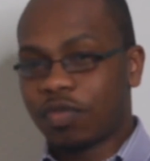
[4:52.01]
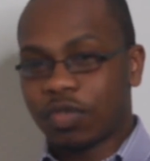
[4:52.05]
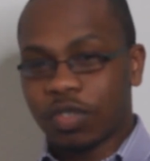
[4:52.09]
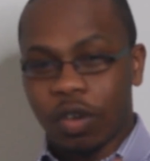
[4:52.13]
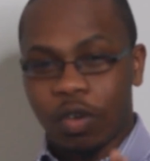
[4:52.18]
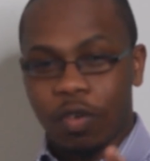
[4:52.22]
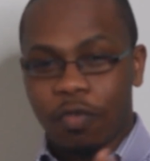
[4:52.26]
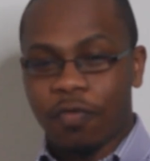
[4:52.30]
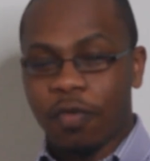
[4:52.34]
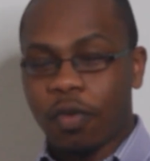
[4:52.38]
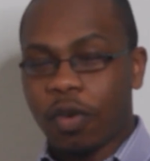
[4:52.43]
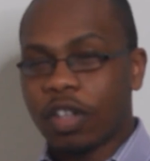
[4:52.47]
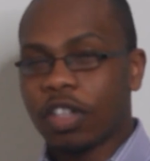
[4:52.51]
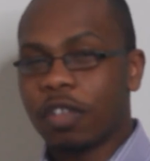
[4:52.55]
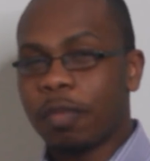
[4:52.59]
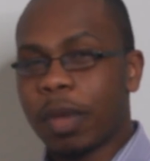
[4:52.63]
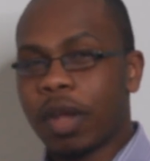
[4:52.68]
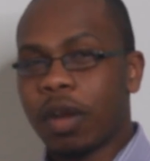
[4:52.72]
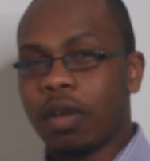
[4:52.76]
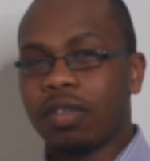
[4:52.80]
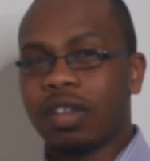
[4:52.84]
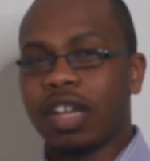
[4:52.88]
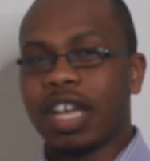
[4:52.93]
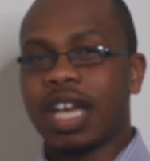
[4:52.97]
So avoid the
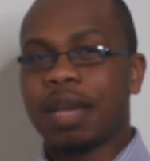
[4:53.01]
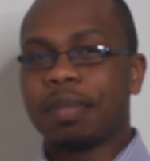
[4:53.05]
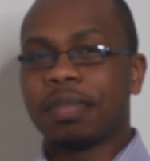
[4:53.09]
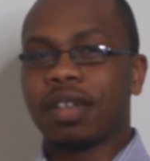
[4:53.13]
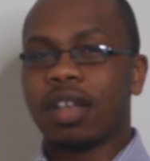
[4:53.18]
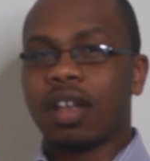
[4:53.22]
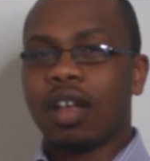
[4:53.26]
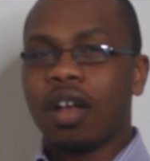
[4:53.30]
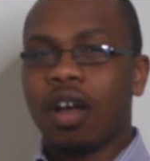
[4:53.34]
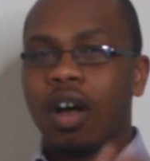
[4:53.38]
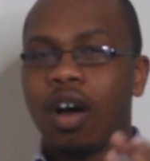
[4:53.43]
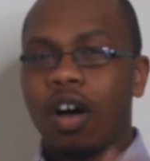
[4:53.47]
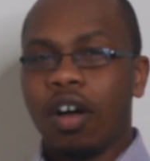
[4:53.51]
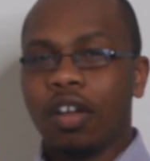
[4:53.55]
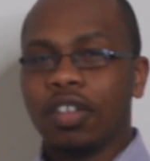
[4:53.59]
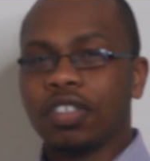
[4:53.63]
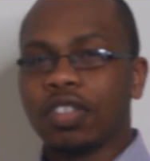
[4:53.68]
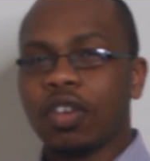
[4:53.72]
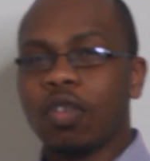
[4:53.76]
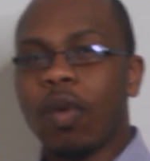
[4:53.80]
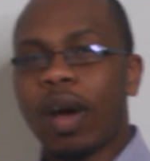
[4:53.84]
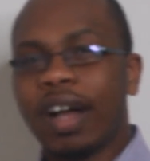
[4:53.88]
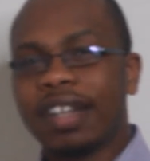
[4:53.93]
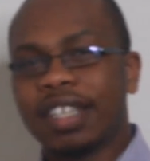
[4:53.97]
metal names.
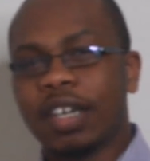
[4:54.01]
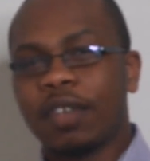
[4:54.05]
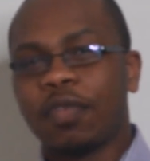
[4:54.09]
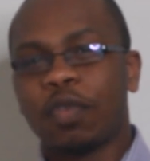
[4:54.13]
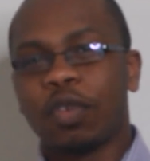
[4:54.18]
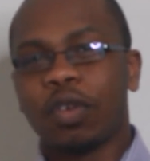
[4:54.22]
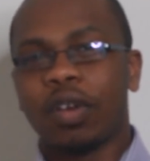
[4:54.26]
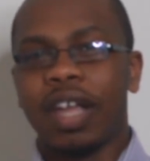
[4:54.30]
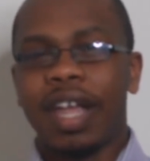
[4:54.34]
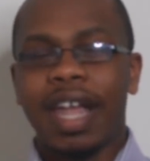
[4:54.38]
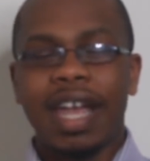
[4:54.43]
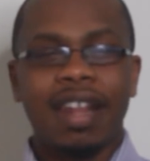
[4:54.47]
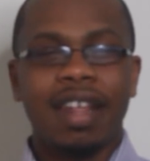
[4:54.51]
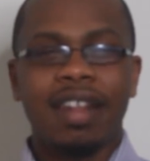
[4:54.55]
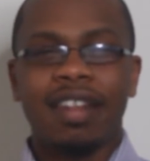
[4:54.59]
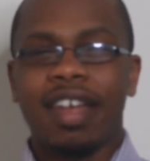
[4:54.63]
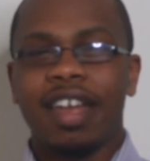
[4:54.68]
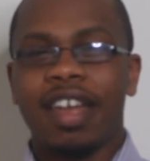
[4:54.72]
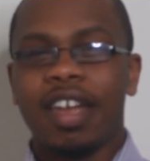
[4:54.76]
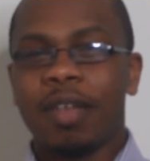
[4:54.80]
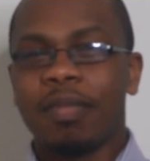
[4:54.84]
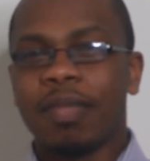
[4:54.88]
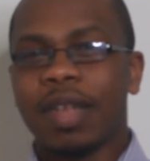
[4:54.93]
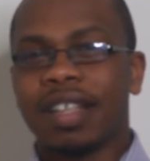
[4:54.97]
Also, watch out for any
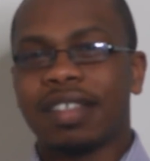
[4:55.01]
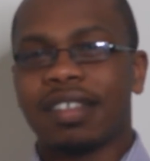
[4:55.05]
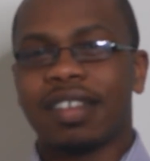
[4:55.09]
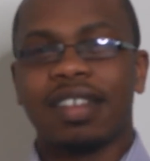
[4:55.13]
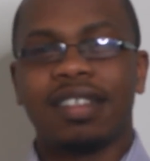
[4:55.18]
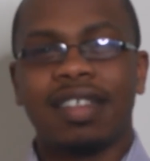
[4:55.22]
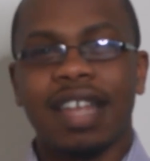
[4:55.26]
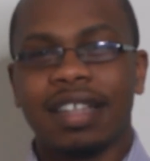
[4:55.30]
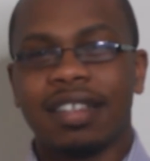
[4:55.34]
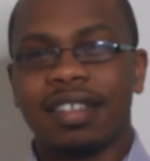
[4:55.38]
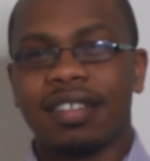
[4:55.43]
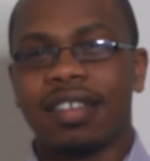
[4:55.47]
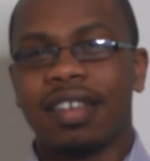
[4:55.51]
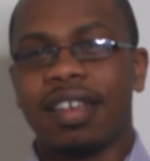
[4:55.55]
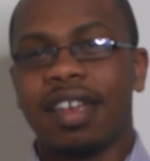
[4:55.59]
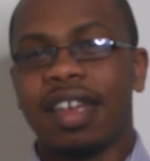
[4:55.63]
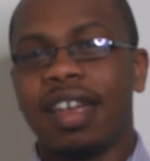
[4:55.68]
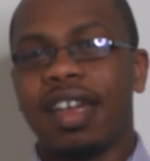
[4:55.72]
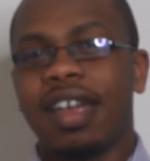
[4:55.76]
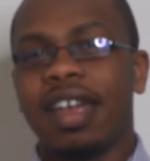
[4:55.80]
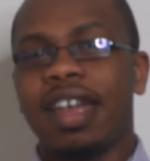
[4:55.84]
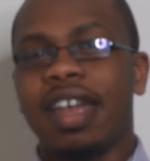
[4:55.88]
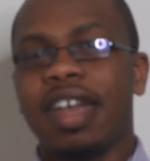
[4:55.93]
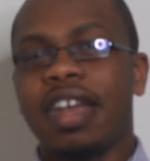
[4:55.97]
name that's connected to
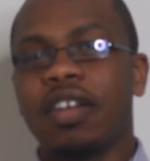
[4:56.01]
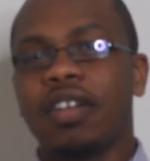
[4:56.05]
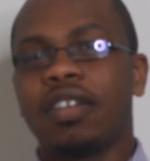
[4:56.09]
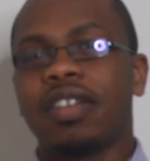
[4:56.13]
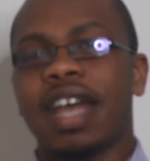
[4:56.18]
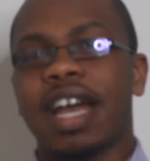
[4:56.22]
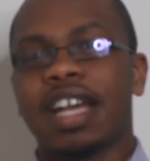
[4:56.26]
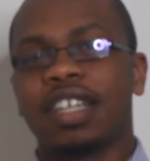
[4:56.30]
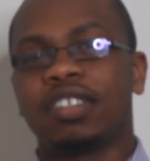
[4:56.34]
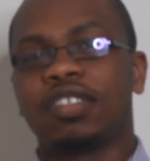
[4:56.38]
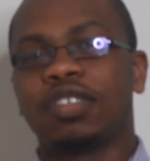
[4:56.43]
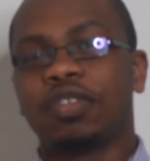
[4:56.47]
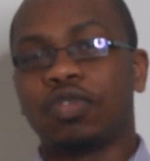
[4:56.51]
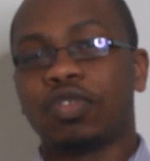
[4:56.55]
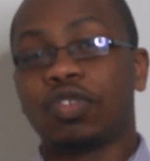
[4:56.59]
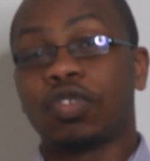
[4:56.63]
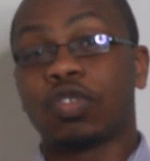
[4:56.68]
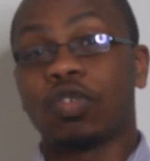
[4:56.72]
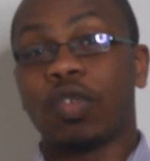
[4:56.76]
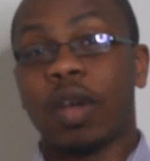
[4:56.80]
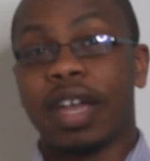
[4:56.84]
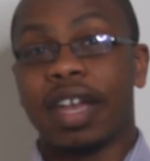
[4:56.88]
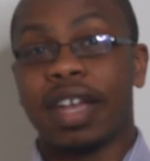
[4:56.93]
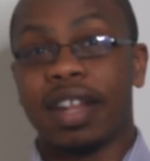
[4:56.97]
international
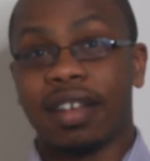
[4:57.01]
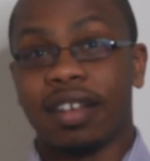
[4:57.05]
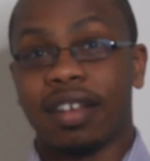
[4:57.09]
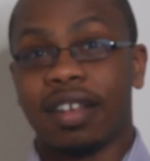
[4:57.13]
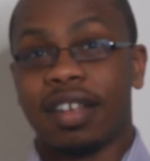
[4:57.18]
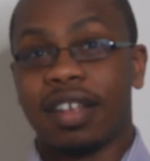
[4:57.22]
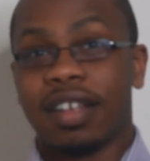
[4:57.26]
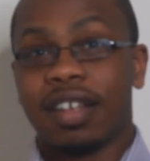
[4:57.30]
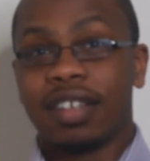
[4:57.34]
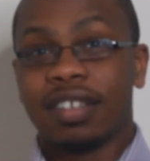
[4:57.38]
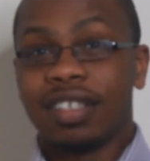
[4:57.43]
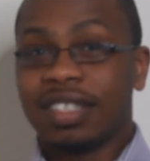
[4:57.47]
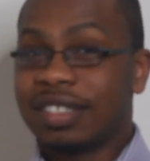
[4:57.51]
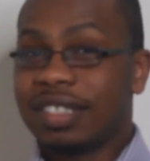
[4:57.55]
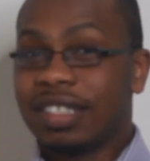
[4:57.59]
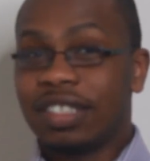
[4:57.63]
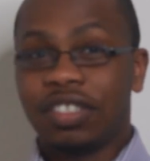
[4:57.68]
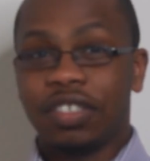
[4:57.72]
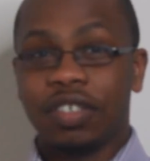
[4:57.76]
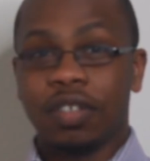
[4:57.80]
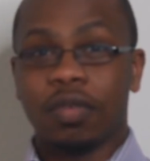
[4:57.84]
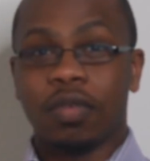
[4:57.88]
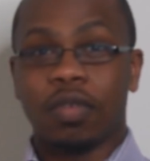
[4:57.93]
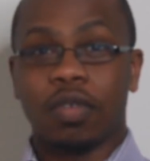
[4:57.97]
trade. Just
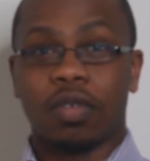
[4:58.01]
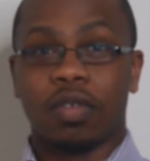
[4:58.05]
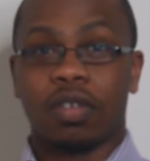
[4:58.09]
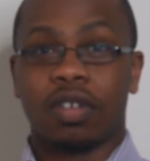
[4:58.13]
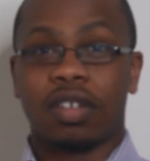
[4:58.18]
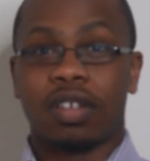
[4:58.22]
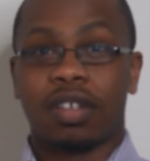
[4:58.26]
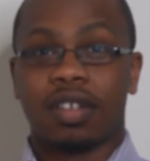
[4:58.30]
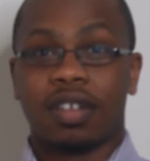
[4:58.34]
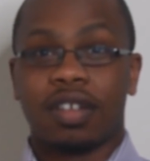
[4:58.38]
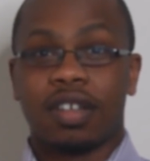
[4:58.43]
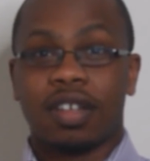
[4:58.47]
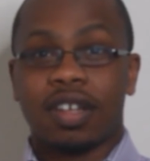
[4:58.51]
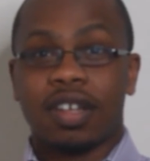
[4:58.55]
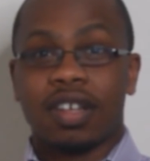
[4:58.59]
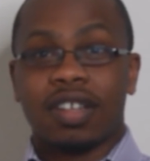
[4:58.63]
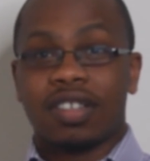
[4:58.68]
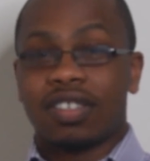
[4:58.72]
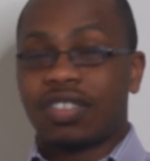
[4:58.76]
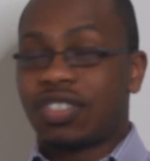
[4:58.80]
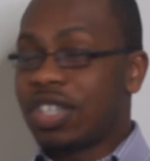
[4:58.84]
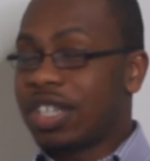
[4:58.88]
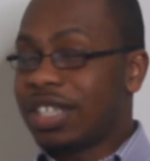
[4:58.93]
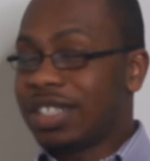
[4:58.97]
in general.
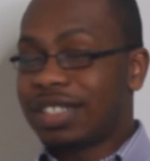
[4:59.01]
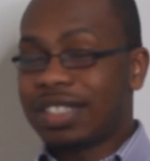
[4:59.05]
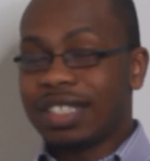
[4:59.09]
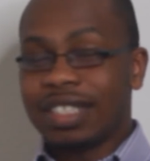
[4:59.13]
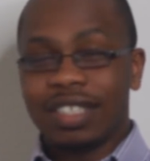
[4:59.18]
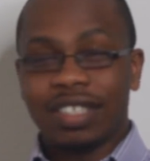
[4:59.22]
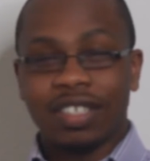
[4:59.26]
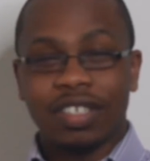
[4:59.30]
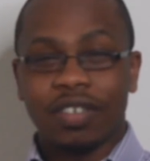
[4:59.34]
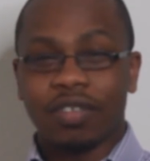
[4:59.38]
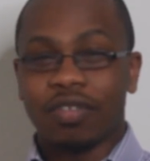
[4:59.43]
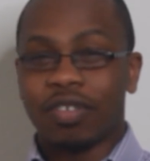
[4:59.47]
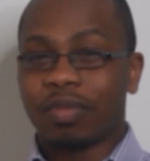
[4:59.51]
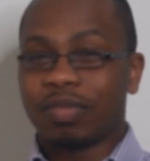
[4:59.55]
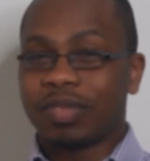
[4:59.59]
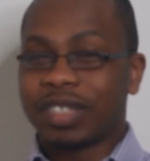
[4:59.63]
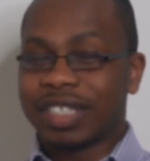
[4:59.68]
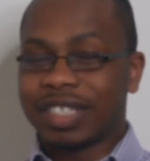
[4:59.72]
Just in general.